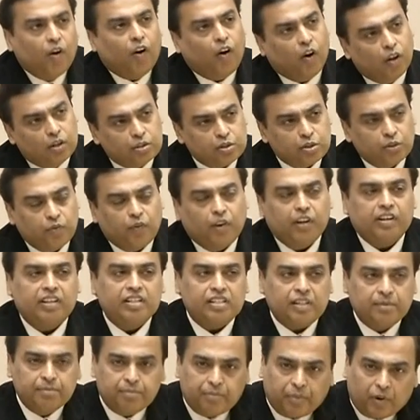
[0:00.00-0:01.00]
Also, what
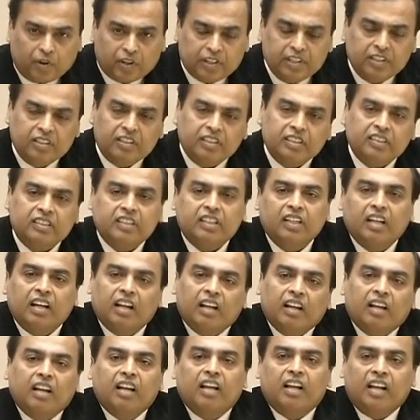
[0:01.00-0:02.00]
is important
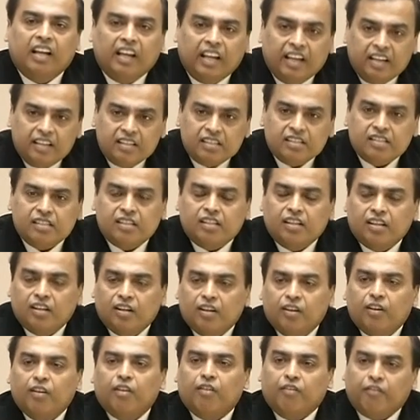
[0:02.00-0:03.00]
is
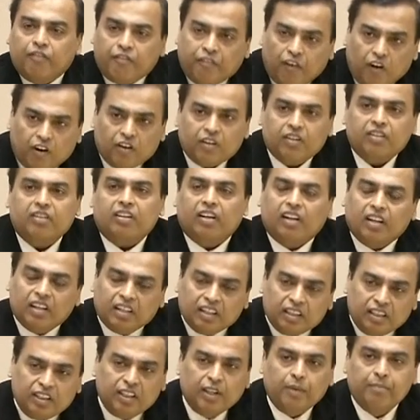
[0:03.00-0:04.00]
for
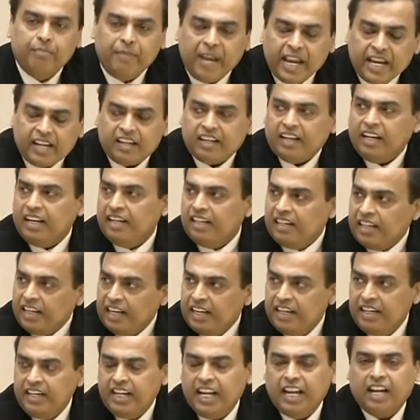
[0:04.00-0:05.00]
the Make in
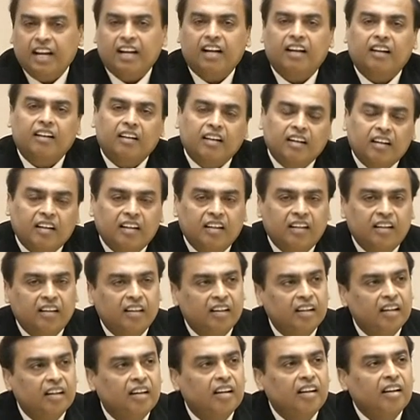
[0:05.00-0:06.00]
India
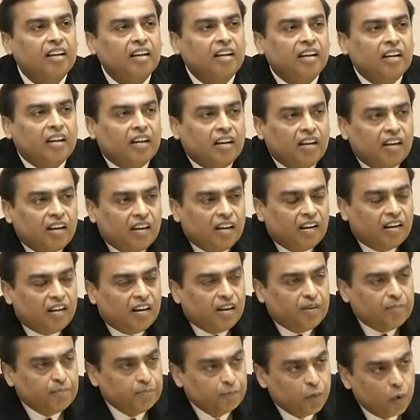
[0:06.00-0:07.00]

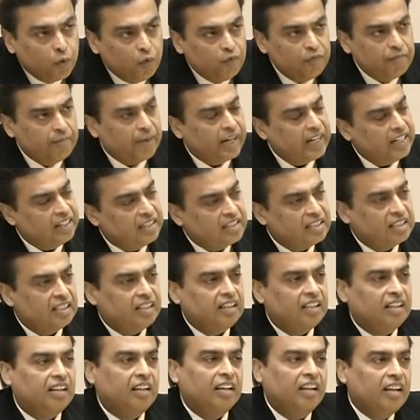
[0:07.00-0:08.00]
movement,
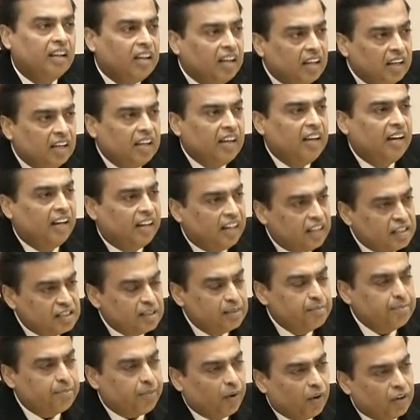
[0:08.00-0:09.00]
it is
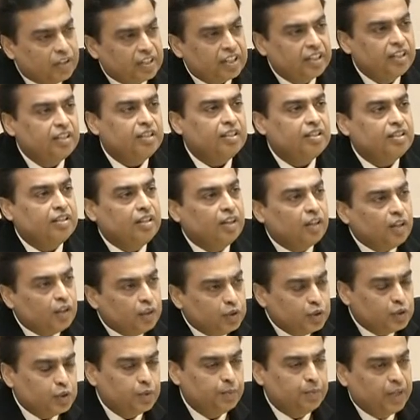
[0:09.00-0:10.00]
important
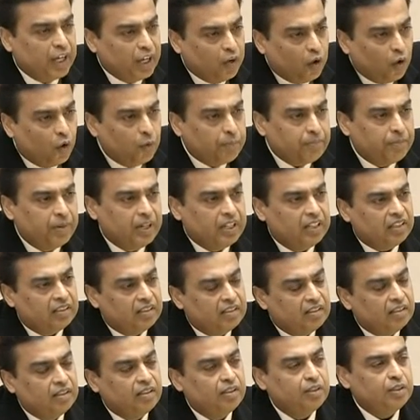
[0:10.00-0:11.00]
to be open
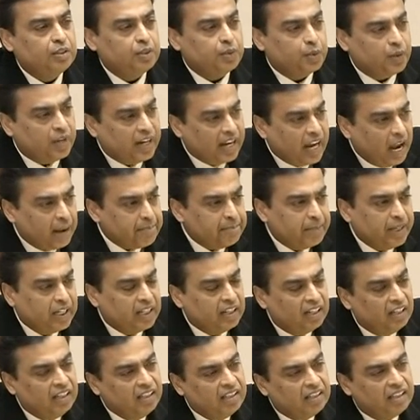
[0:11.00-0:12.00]
to
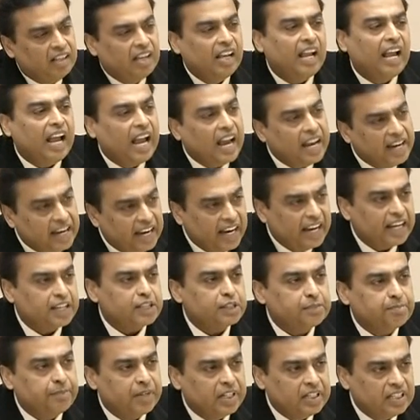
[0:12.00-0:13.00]
capital and
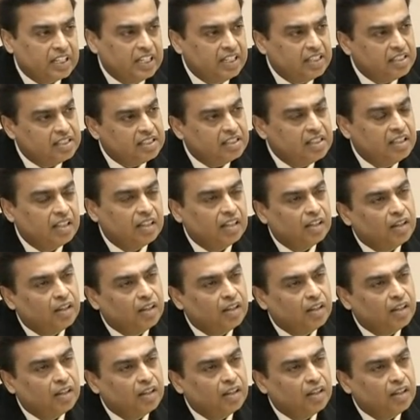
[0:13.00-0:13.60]
expertise